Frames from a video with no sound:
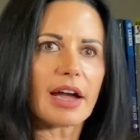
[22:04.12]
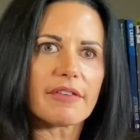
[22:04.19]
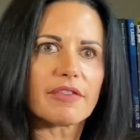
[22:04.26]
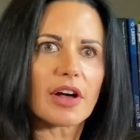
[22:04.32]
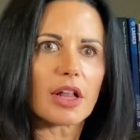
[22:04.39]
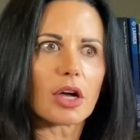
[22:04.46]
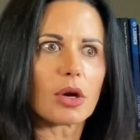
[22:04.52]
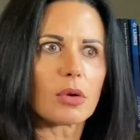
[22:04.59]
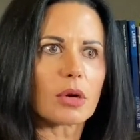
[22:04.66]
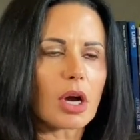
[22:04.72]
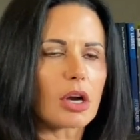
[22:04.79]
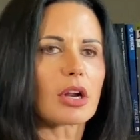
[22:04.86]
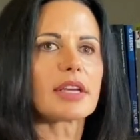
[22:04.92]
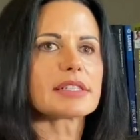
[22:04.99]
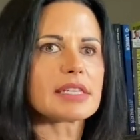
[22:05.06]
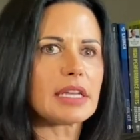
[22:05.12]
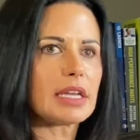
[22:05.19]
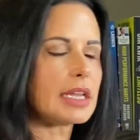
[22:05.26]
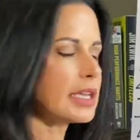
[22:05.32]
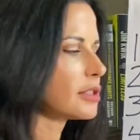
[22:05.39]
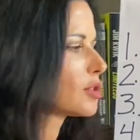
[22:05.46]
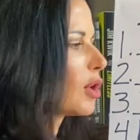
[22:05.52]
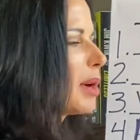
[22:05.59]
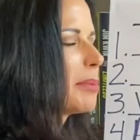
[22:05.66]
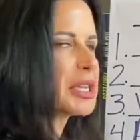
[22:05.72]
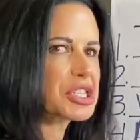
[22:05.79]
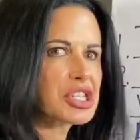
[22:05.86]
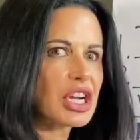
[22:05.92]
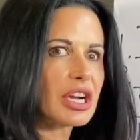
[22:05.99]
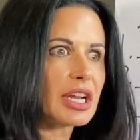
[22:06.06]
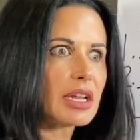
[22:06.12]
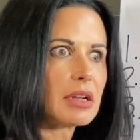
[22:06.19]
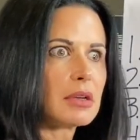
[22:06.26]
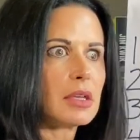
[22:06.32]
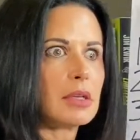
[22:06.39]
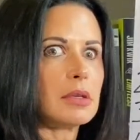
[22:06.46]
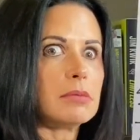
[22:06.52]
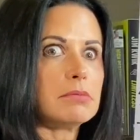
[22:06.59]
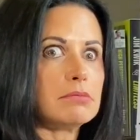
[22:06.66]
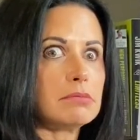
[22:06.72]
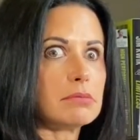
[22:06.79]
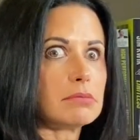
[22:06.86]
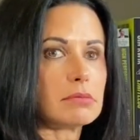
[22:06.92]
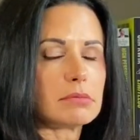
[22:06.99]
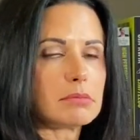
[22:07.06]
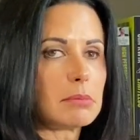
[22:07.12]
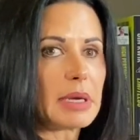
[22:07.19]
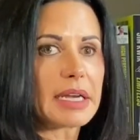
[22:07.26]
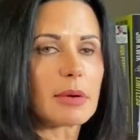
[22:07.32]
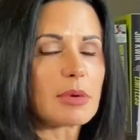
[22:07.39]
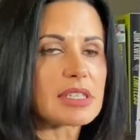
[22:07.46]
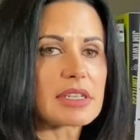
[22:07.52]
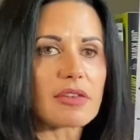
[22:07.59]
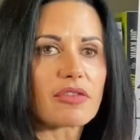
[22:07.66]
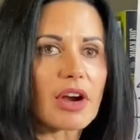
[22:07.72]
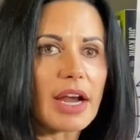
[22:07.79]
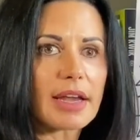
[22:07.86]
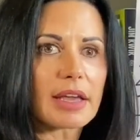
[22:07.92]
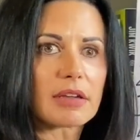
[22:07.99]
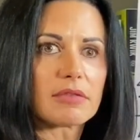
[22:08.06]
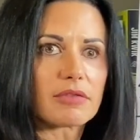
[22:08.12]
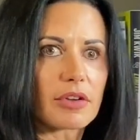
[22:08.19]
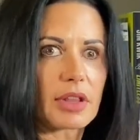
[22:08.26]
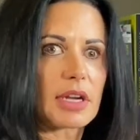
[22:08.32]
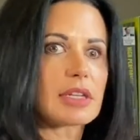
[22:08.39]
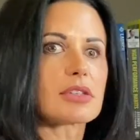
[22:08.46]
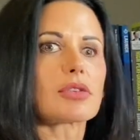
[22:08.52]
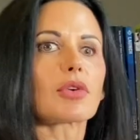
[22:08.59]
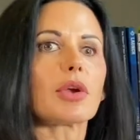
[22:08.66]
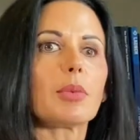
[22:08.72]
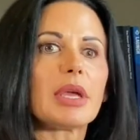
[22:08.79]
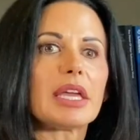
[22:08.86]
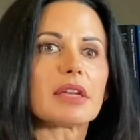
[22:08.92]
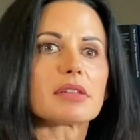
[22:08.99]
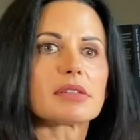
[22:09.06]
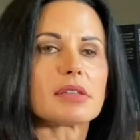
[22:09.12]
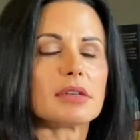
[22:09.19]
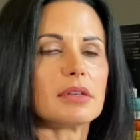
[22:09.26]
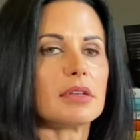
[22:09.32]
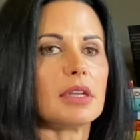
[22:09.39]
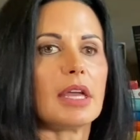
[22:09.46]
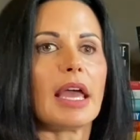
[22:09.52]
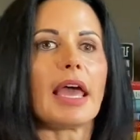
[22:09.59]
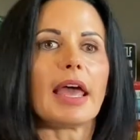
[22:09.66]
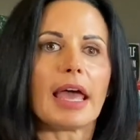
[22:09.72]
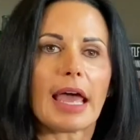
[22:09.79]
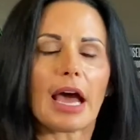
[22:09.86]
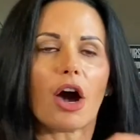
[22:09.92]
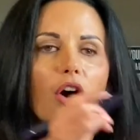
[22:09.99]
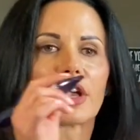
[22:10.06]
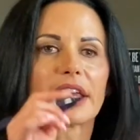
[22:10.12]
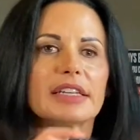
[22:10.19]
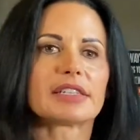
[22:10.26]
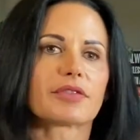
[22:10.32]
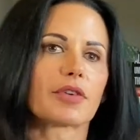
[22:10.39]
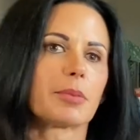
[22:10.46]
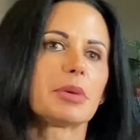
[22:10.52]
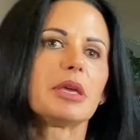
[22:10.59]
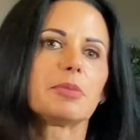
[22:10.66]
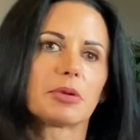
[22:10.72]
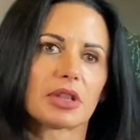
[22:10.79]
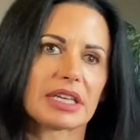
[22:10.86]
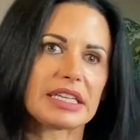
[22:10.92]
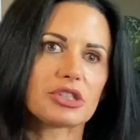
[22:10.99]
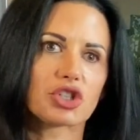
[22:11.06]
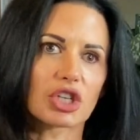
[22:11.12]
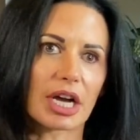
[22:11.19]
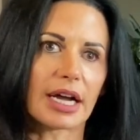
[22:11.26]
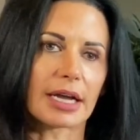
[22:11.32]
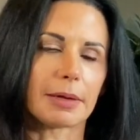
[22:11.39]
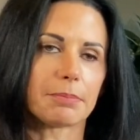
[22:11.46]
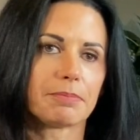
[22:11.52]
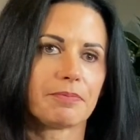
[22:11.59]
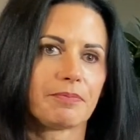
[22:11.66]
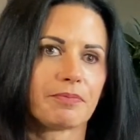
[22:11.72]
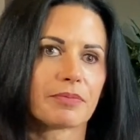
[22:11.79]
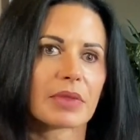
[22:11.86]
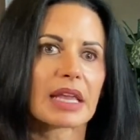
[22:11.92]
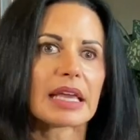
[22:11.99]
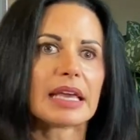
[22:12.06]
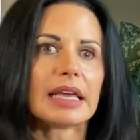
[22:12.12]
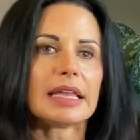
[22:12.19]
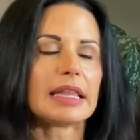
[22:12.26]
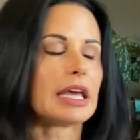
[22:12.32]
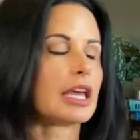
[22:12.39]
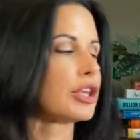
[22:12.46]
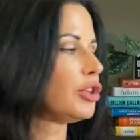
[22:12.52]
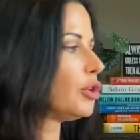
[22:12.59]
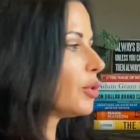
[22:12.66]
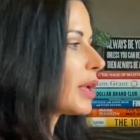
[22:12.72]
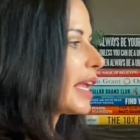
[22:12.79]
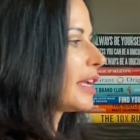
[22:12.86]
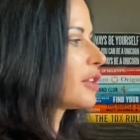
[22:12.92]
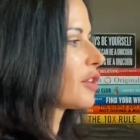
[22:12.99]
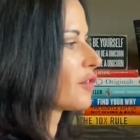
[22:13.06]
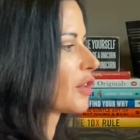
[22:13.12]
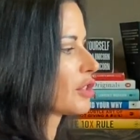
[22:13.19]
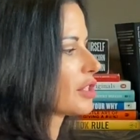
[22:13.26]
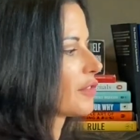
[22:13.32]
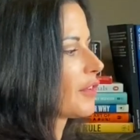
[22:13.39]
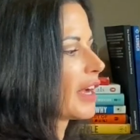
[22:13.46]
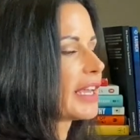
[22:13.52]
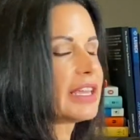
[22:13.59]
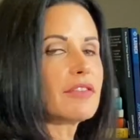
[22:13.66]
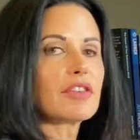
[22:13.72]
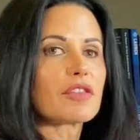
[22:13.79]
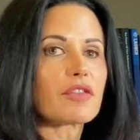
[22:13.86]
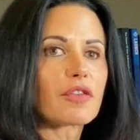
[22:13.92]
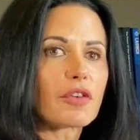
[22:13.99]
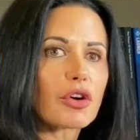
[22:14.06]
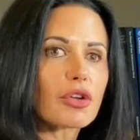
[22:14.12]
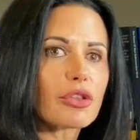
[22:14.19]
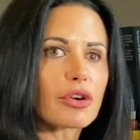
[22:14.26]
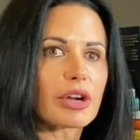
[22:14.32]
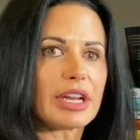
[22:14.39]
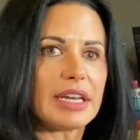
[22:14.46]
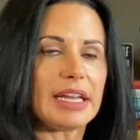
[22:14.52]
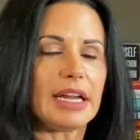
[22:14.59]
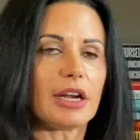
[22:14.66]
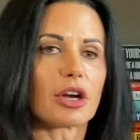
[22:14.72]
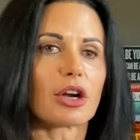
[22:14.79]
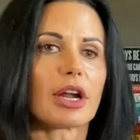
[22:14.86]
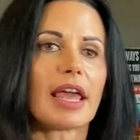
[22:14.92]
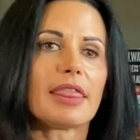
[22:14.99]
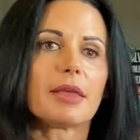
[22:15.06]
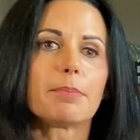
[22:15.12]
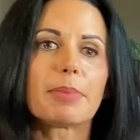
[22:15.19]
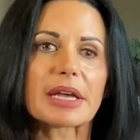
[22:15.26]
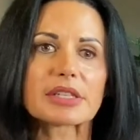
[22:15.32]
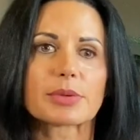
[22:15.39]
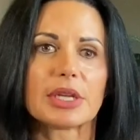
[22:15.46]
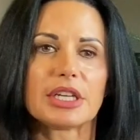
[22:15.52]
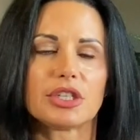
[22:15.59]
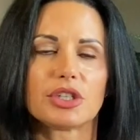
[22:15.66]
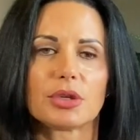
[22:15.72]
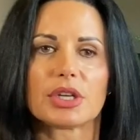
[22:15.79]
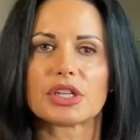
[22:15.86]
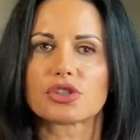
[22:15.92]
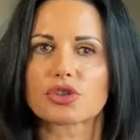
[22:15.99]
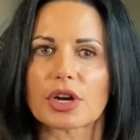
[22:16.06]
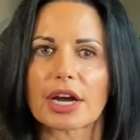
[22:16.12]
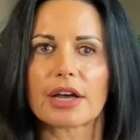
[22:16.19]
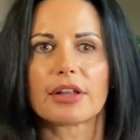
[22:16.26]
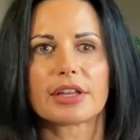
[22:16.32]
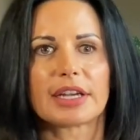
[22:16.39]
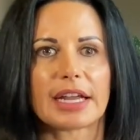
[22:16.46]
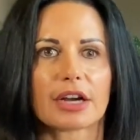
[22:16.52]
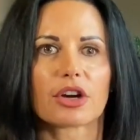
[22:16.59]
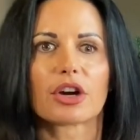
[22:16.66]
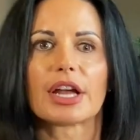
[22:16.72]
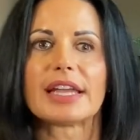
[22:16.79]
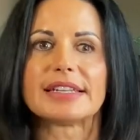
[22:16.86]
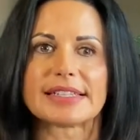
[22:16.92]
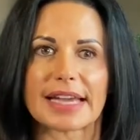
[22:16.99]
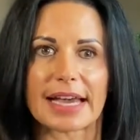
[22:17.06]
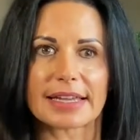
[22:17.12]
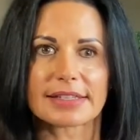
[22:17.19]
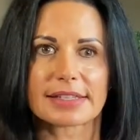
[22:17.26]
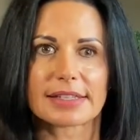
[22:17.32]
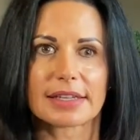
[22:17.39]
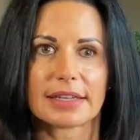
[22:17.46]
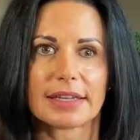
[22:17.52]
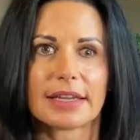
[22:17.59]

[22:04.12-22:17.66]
I follow are not seeing it. So I'm gonna share it Monday, Wednesday, Friday for the next 3 weeks. I'll get different people each time. You can diversify even further in here, and the best way to do it is trial and error and test.